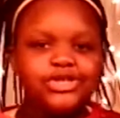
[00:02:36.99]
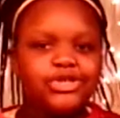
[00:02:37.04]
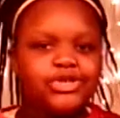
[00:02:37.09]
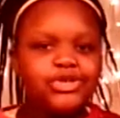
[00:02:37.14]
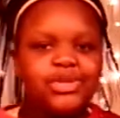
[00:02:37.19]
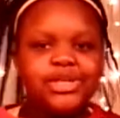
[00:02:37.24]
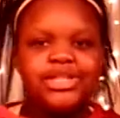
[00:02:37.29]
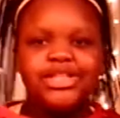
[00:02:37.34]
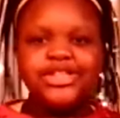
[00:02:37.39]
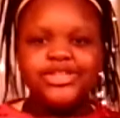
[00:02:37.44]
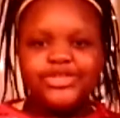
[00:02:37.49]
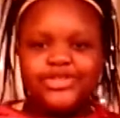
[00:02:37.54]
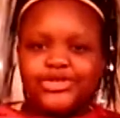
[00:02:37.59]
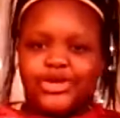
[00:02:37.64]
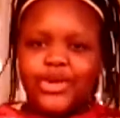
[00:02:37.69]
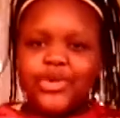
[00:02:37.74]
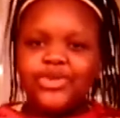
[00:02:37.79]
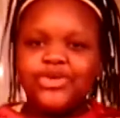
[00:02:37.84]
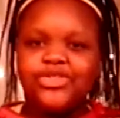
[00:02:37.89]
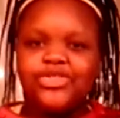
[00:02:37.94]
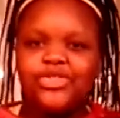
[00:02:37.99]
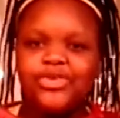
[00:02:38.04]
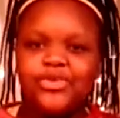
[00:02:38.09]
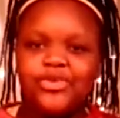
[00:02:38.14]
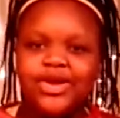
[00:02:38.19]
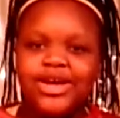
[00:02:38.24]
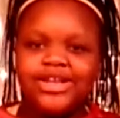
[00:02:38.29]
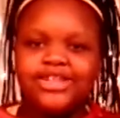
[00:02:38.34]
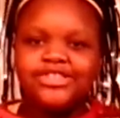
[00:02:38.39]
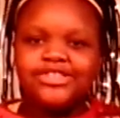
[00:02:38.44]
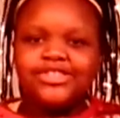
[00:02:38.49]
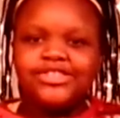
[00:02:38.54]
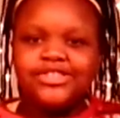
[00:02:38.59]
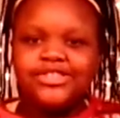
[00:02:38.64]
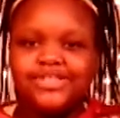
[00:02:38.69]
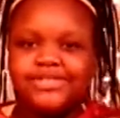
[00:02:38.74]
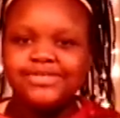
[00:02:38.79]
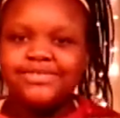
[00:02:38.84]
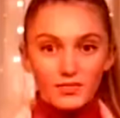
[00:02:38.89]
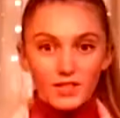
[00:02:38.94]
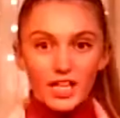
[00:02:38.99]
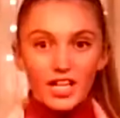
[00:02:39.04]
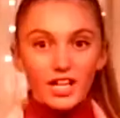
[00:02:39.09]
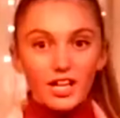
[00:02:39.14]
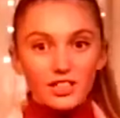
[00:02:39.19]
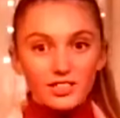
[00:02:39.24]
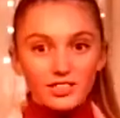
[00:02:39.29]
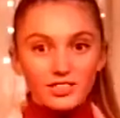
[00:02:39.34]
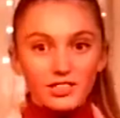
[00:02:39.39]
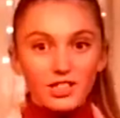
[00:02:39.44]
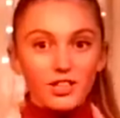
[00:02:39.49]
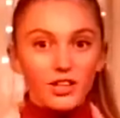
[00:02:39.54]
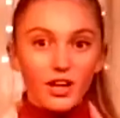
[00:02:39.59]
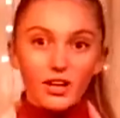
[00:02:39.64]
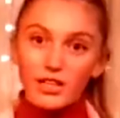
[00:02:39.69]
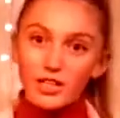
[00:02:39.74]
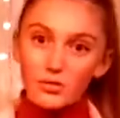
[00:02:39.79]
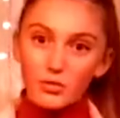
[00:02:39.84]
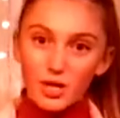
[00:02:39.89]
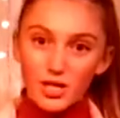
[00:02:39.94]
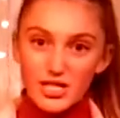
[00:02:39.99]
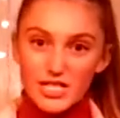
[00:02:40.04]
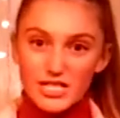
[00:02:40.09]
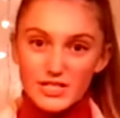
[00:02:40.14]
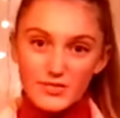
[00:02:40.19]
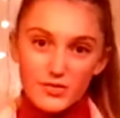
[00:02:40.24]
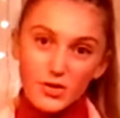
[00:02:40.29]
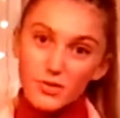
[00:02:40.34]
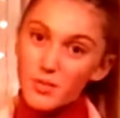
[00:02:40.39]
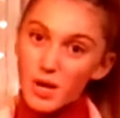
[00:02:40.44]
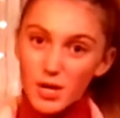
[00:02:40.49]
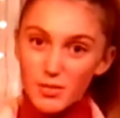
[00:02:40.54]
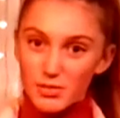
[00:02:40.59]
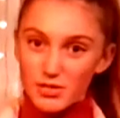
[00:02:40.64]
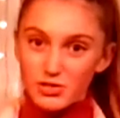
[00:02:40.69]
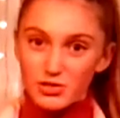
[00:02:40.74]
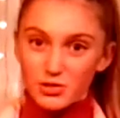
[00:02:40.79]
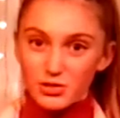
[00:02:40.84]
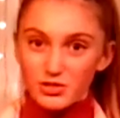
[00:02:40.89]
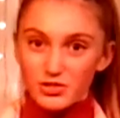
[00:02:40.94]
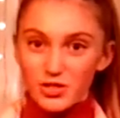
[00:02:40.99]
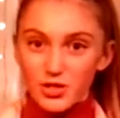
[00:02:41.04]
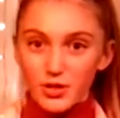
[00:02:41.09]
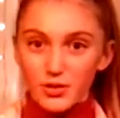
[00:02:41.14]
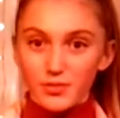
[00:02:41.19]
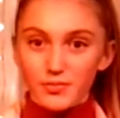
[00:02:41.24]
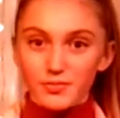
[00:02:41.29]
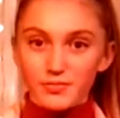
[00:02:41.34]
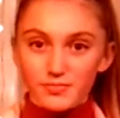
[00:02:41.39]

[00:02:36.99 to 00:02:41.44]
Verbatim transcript: could do it, and so could the Grinch. He got stuck only once for a moment or two.